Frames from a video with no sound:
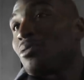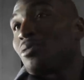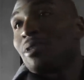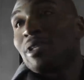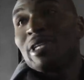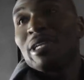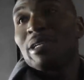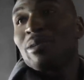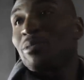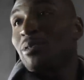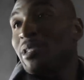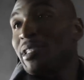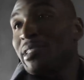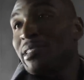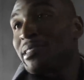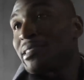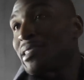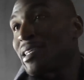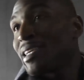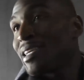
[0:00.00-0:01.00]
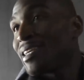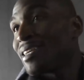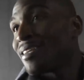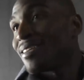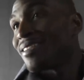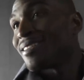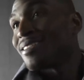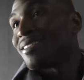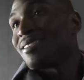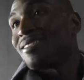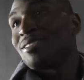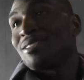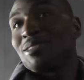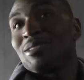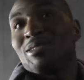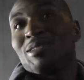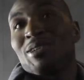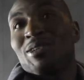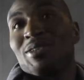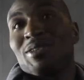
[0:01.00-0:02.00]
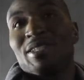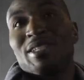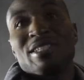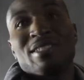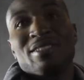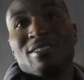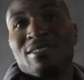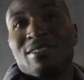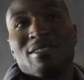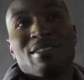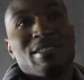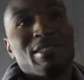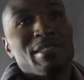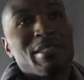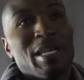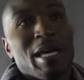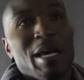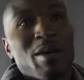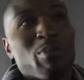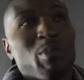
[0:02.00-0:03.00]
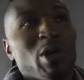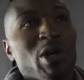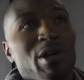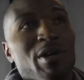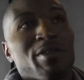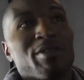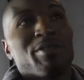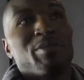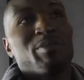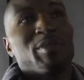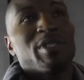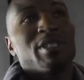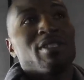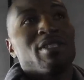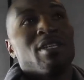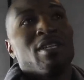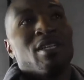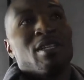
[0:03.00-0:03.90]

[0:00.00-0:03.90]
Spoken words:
care what he's saying. You know, it's not bothering me.